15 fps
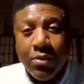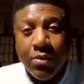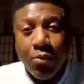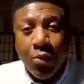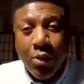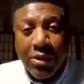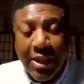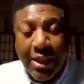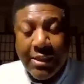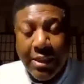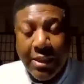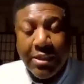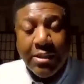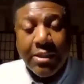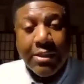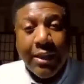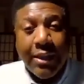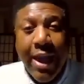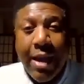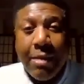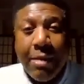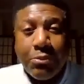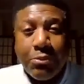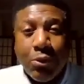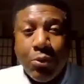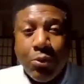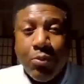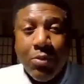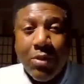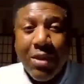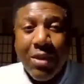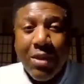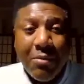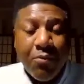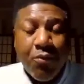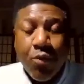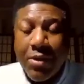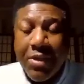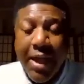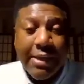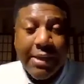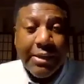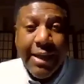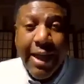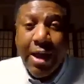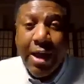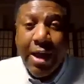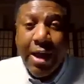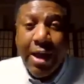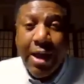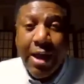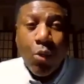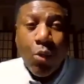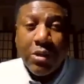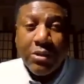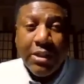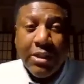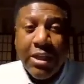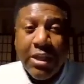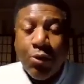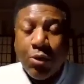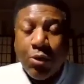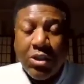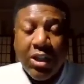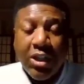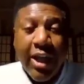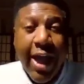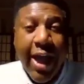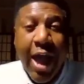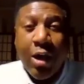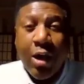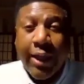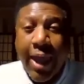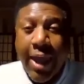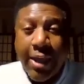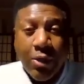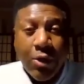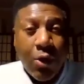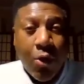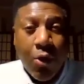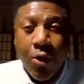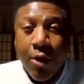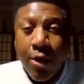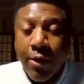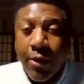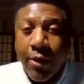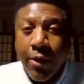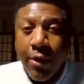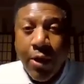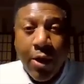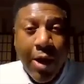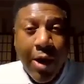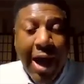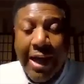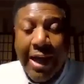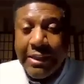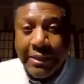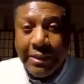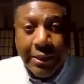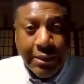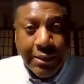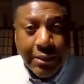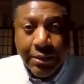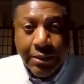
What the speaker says: what they did to the Capitol, without a doubt, was equal to Al Qaeda or ISIS.